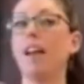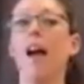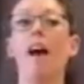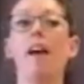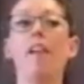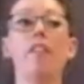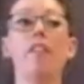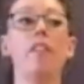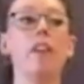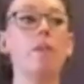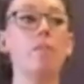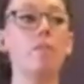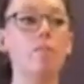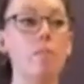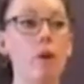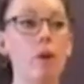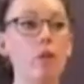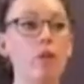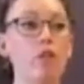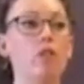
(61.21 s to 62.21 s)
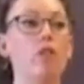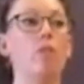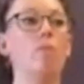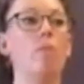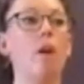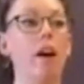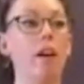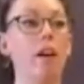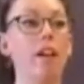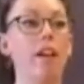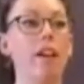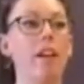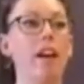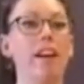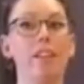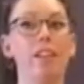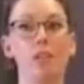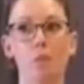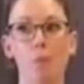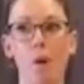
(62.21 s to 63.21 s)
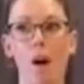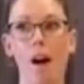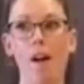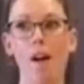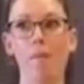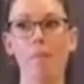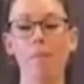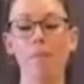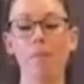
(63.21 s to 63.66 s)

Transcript: and the emotional body as well.